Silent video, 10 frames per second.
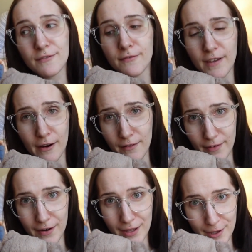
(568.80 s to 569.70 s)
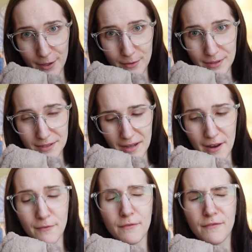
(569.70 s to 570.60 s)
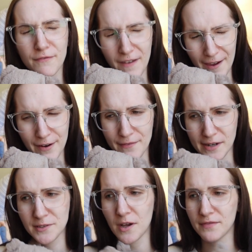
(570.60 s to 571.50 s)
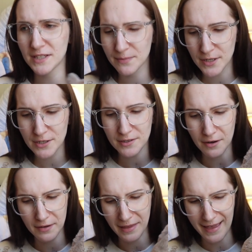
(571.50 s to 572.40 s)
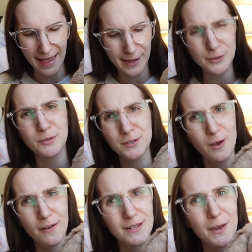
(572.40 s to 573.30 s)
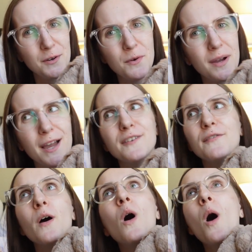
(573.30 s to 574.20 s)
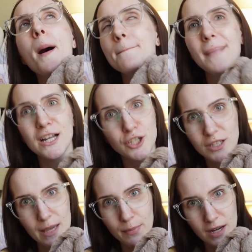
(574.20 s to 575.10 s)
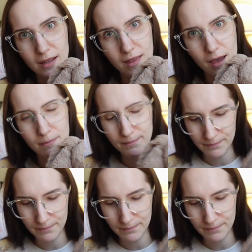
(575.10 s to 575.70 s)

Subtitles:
very, very cute and very, very soft. The smudges are like extra soft. I don't know what kind of magic they put in them.